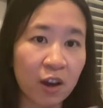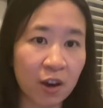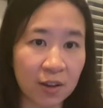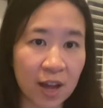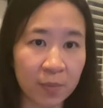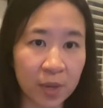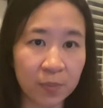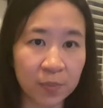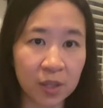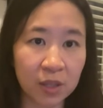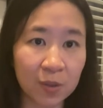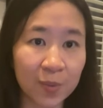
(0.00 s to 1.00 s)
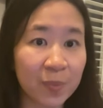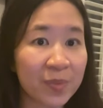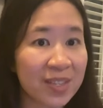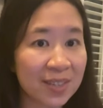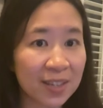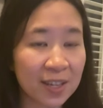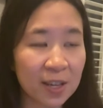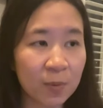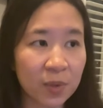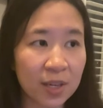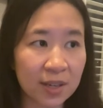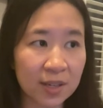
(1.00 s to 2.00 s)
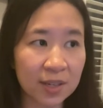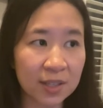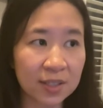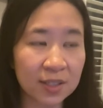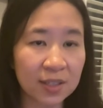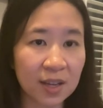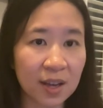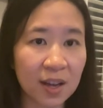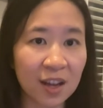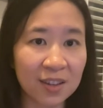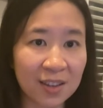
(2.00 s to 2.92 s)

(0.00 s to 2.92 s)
online might be a little bit misleading because uh,